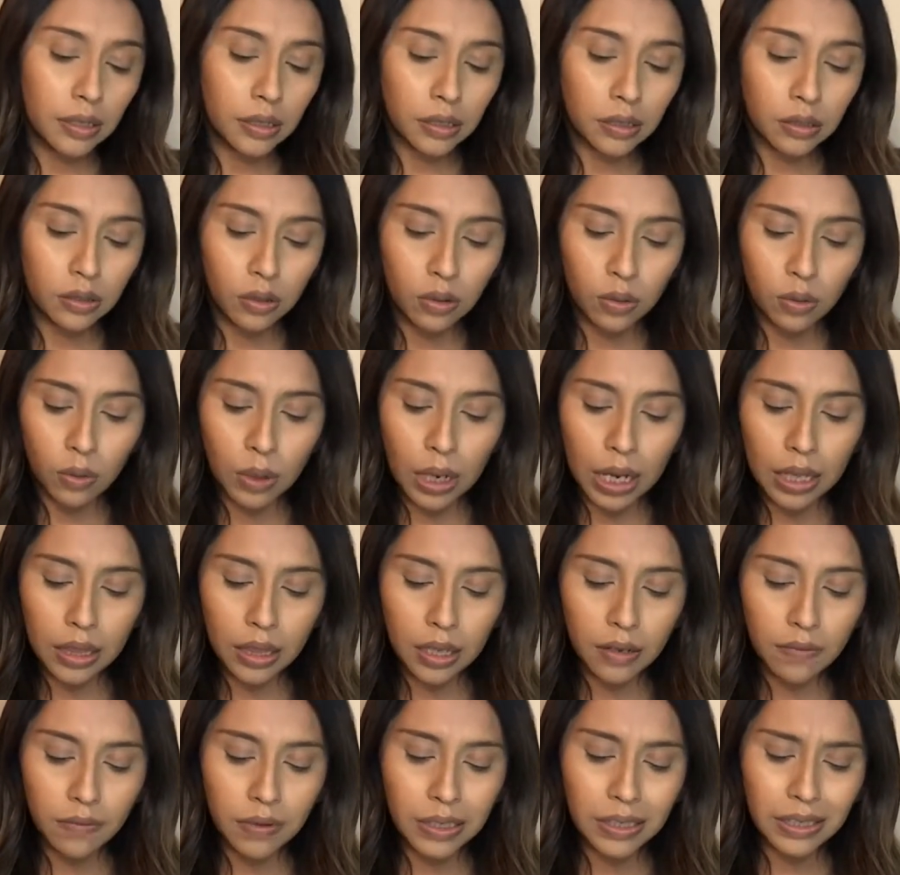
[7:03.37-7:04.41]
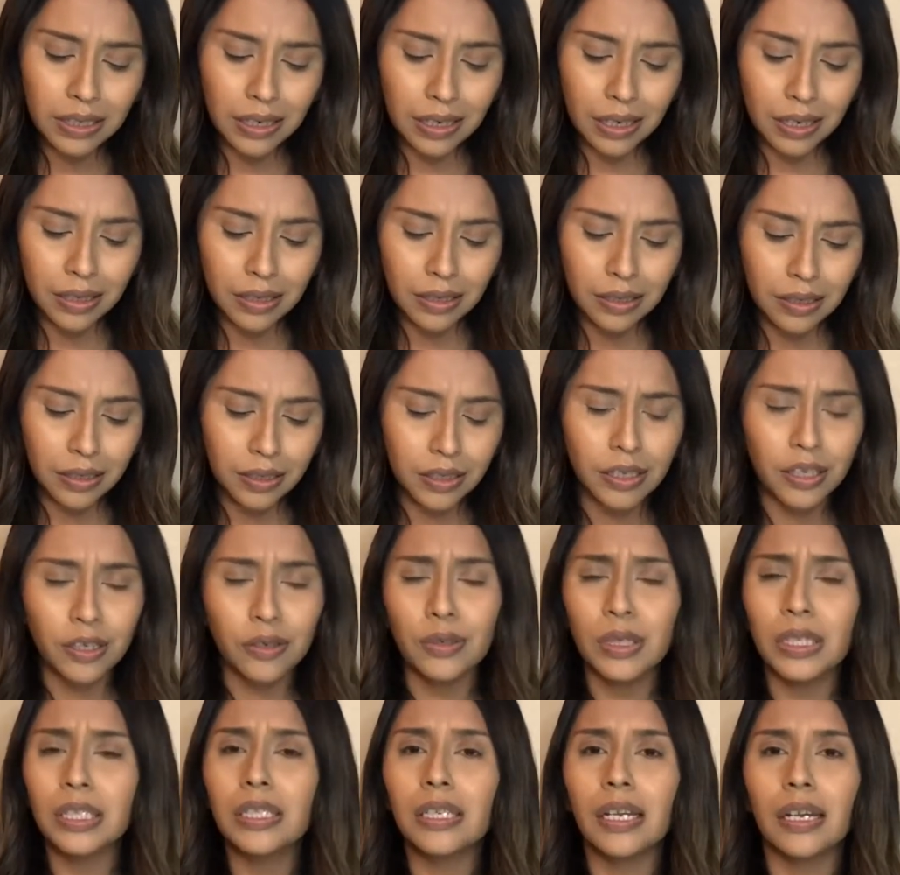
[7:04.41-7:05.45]
So I love this, and it doesn't
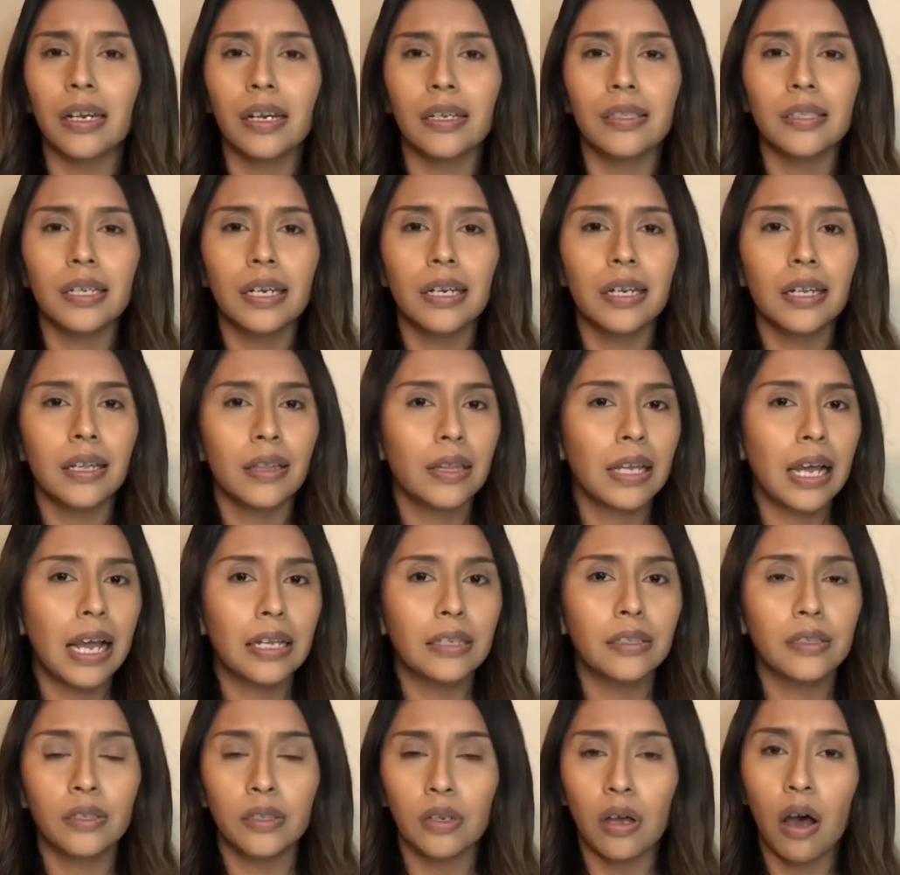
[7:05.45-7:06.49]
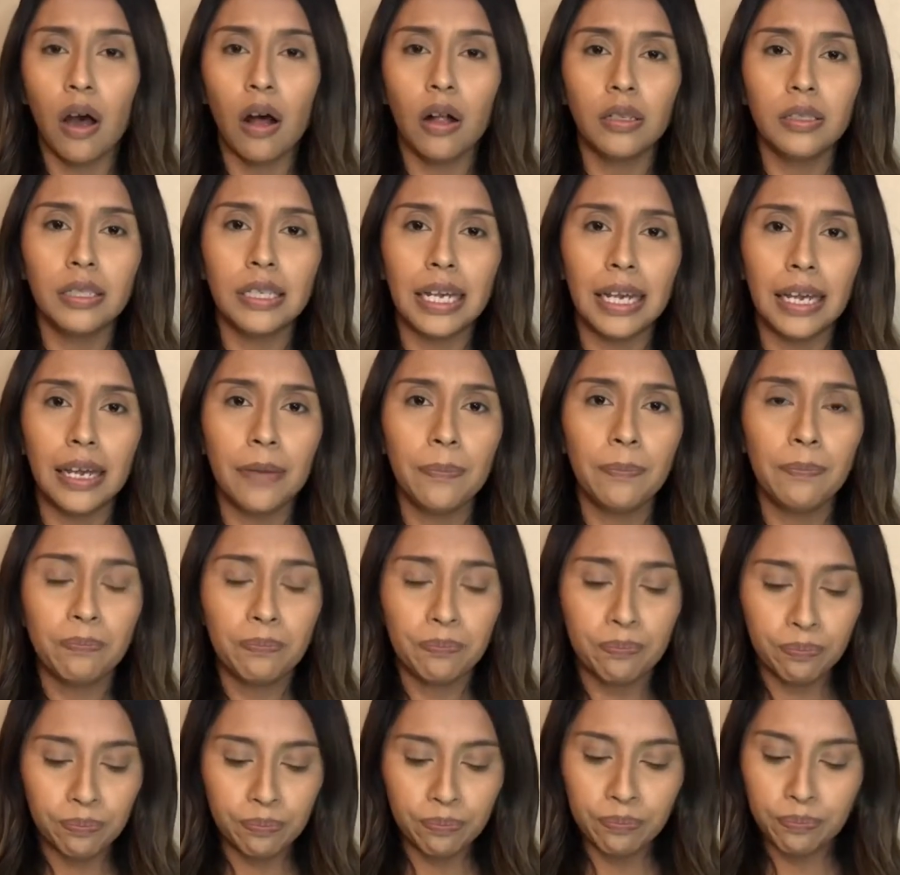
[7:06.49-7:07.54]
crease. Like I said, it lasts all day.
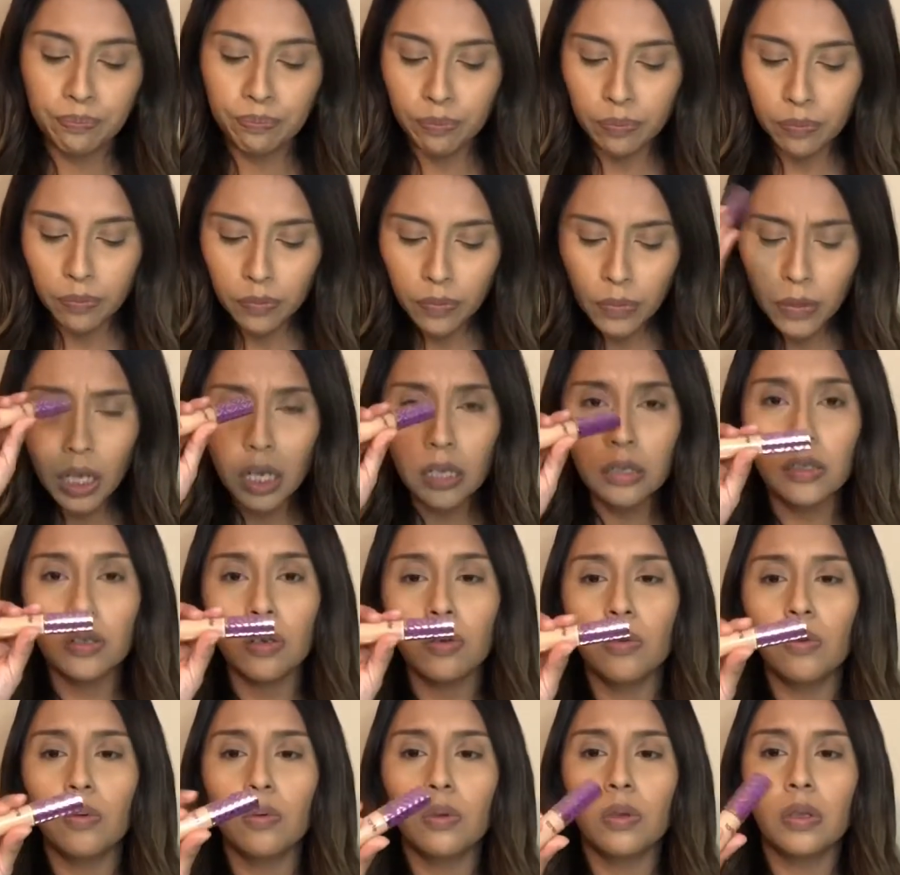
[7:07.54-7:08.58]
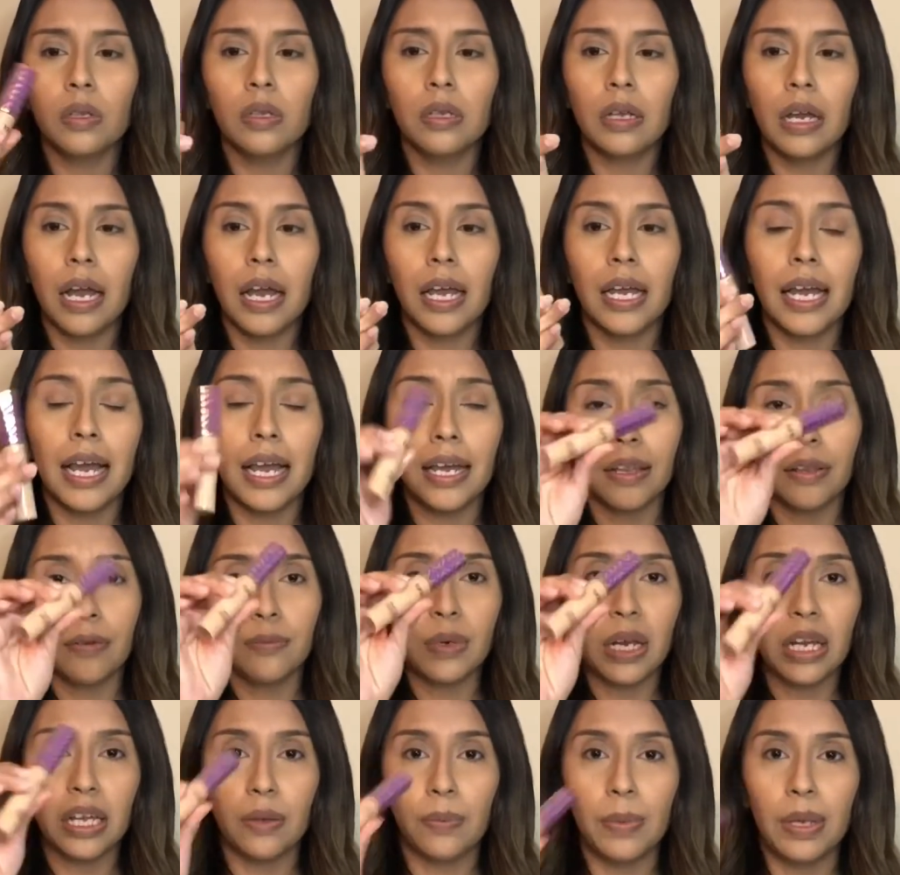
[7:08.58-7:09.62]
So I highly
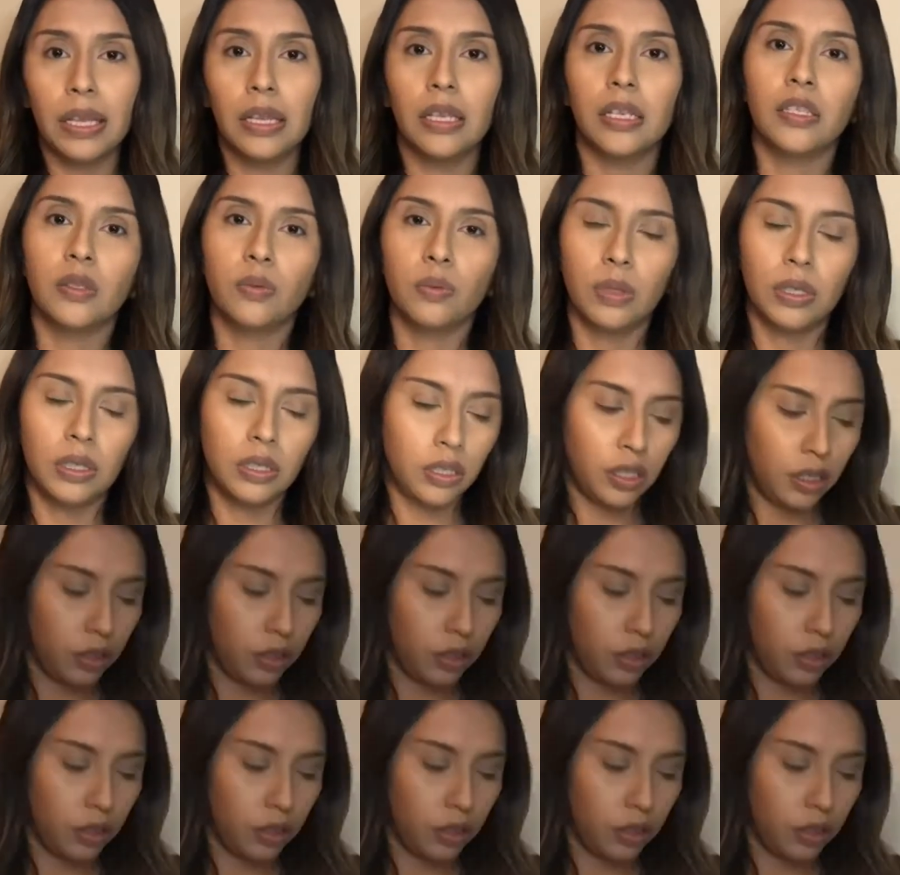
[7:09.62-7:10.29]
recommend this one too.